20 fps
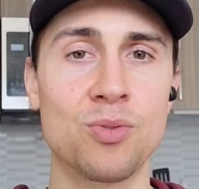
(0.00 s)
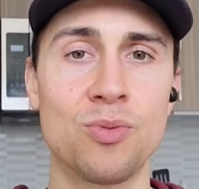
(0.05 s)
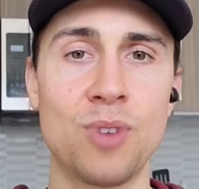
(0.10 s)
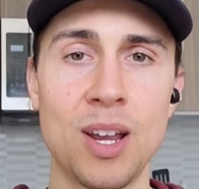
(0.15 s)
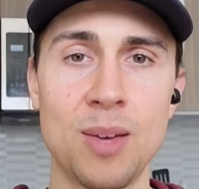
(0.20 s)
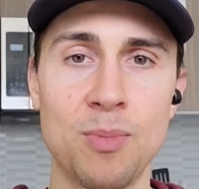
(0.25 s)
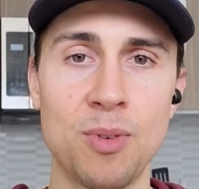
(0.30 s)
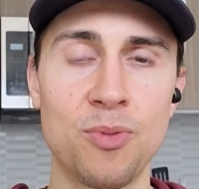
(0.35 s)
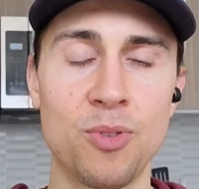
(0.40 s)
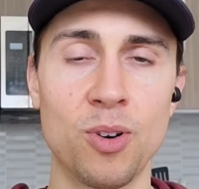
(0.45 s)

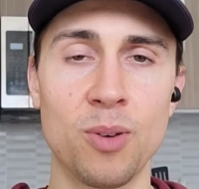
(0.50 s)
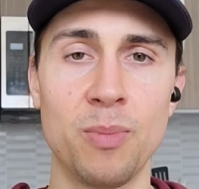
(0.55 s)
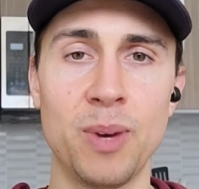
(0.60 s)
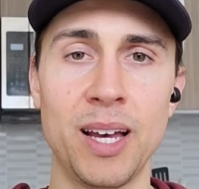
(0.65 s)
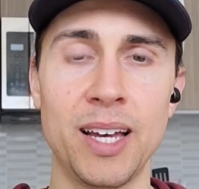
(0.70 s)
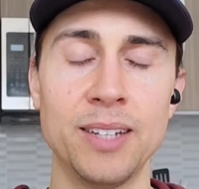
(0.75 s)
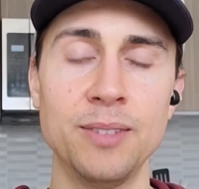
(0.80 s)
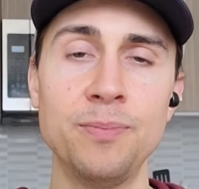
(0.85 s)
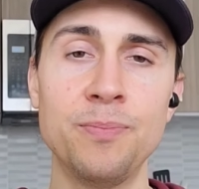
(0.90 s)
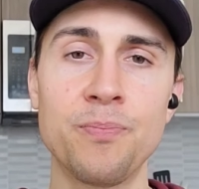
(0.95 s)
right before
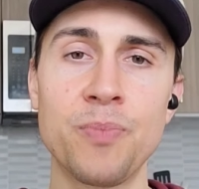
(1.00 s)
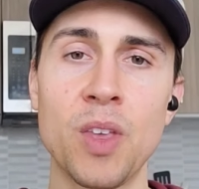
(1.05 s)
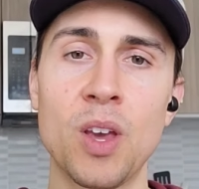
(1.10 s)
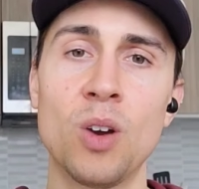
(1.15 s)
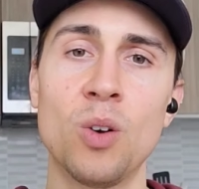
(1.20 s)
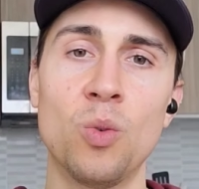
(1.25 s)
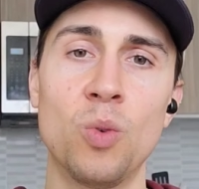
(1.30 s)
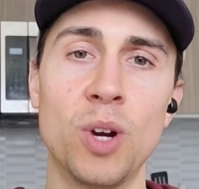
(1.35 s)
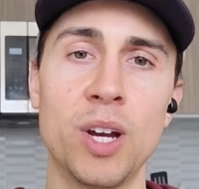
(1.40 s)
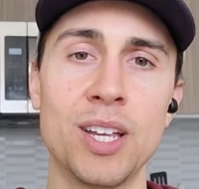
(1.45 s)
bed,
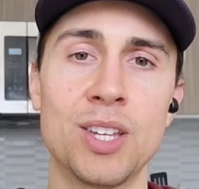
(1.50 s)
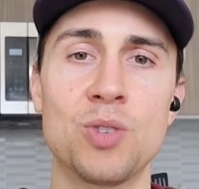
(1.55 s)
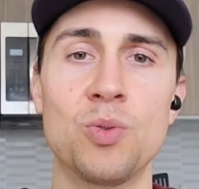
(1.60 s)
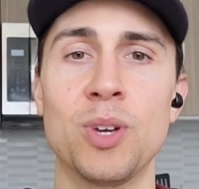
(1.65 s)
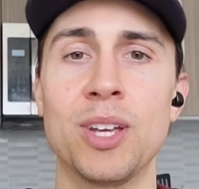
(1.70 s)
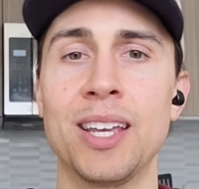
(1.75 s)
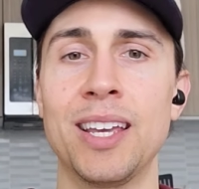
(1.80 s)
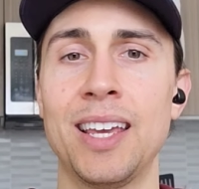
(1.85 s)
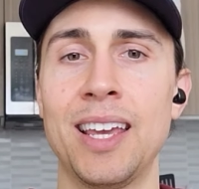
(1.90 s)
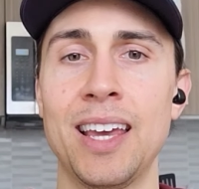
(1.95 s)
which
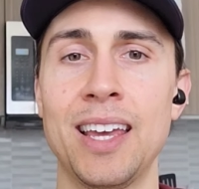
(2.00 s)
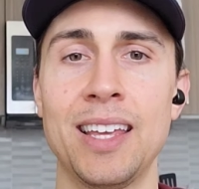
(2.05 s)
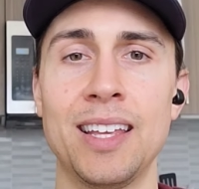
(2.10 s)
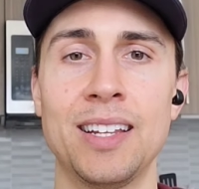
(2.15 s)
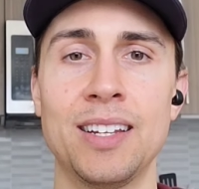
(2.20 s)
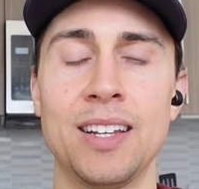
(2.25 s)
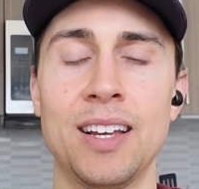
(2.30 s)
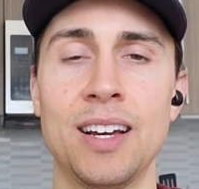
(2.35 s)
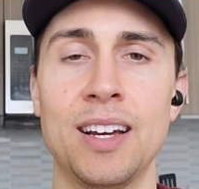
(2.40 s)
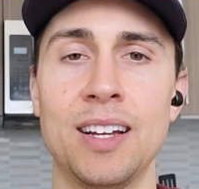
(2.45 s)
we can
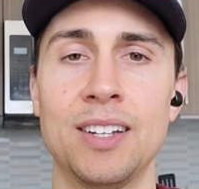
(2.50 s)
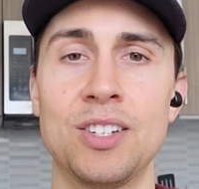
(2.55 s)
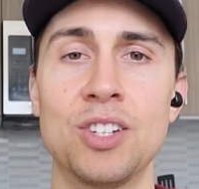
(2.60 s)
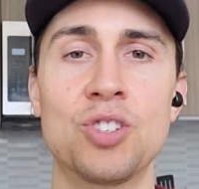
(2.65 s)
get